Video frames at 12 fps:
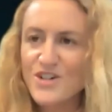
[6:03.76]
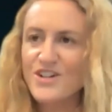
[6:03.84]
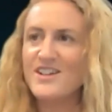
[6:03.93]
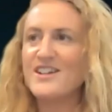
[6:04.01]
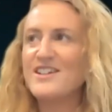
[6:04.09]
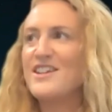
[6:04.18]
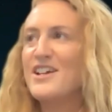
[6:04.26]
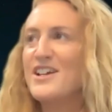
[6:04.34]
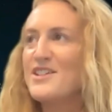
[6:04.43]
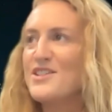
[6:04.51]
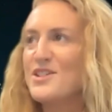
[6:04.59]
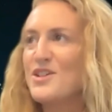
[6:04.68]
and
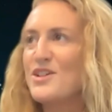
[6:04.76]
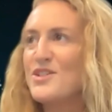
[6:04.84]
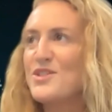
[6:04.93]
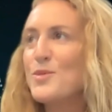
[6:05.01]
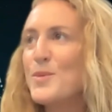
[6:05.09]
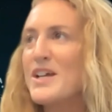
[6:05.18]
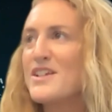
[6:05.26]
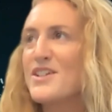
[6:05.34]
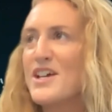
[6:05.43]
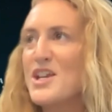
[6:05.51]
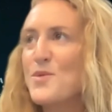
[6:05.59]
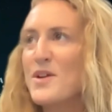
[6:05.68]
it's so super
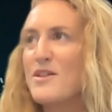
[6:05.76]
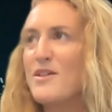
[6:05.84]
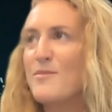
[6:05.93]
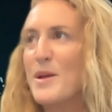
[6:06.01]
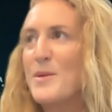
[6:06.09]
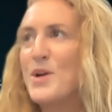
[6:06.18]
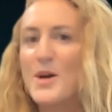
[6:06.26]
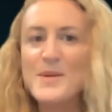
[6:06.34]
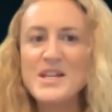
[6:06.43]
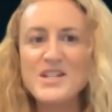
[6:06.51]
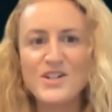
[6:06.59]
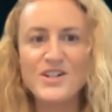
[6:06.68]
exciting when people come
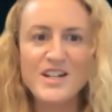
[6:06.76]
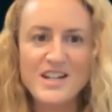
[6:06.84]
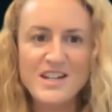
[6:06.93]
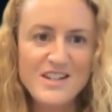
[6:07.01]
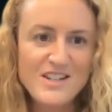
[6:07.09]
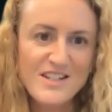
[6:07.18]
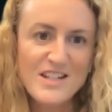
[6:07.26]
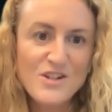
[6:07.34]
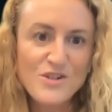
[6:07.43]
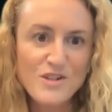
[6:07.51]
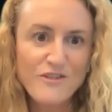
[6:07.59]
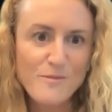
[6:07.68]
into this
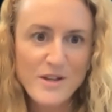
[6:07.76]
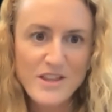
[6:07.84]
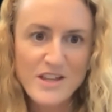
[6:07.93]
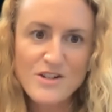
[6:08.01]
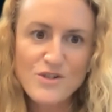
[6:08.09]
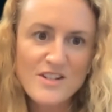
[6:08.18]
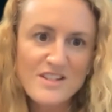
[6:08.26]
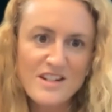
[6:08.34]
industry from other industries.